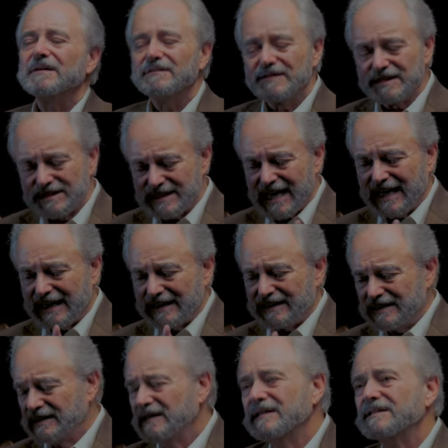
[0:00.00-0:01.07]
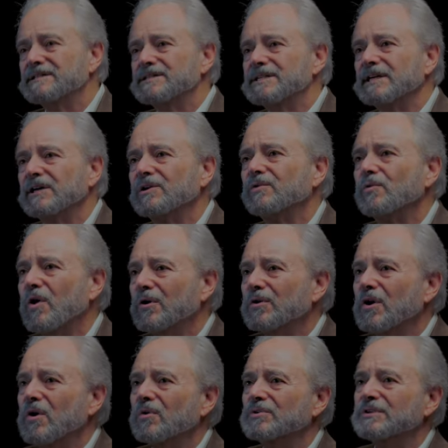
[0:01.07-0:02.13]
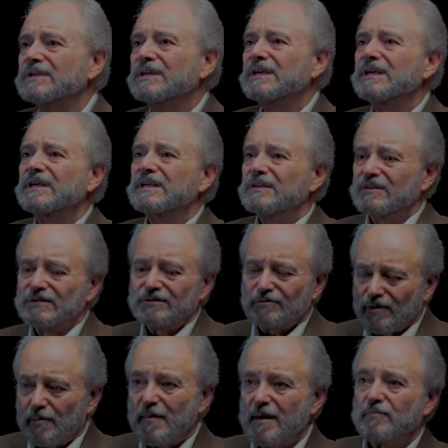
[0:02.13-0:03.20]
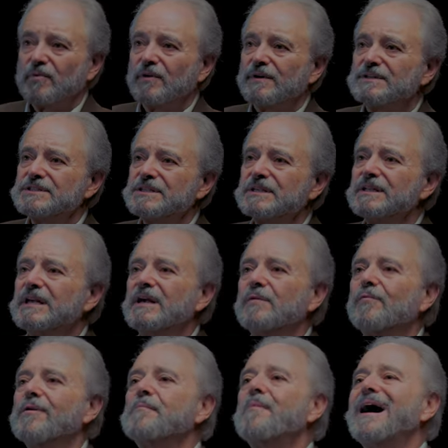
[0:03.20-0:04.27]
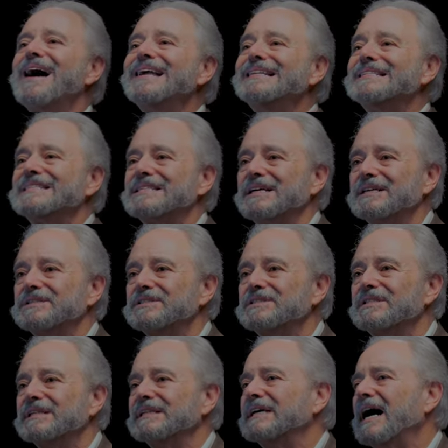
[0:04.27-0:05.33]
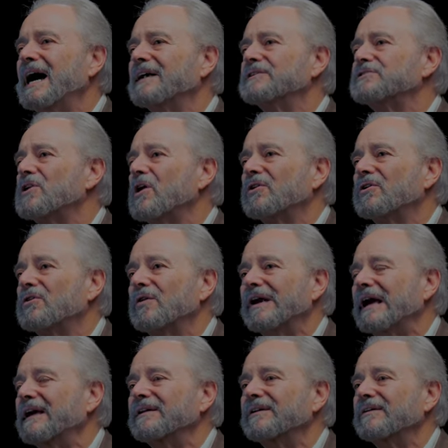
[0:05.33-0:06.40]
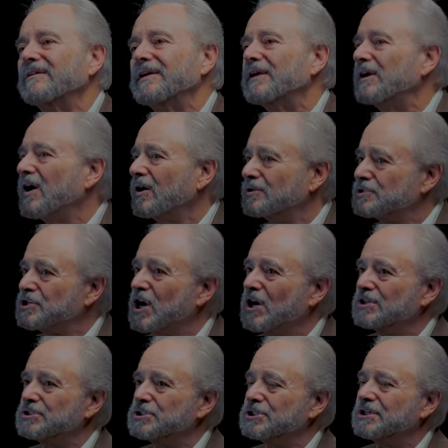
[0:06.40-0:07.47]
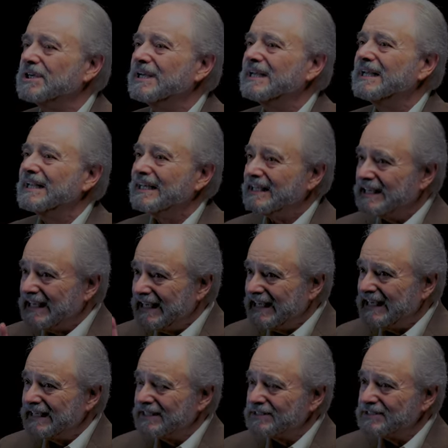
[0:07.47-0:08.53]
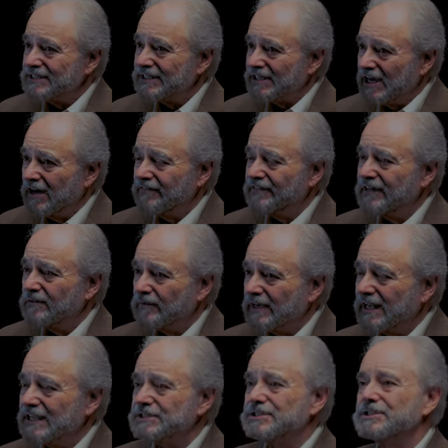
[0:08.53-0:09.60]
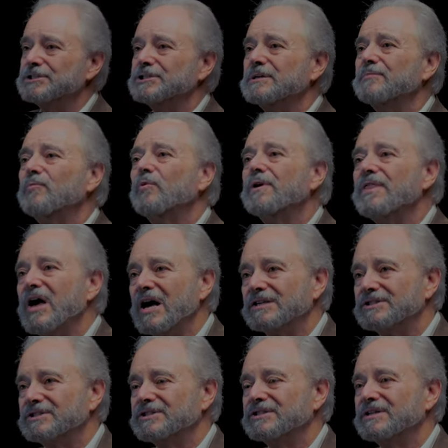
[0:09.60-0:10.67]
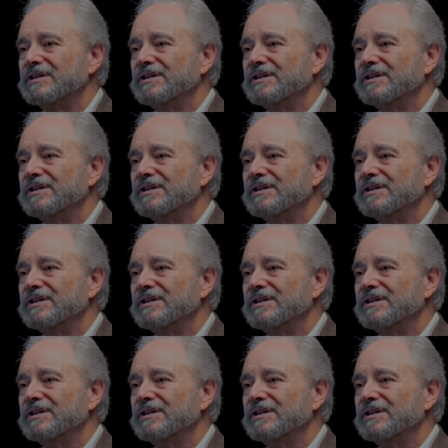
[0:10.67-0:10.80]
The second, Zichronot, remembrance, it reminds us that God is our creator and our judge, and He is in covenant relationship with us.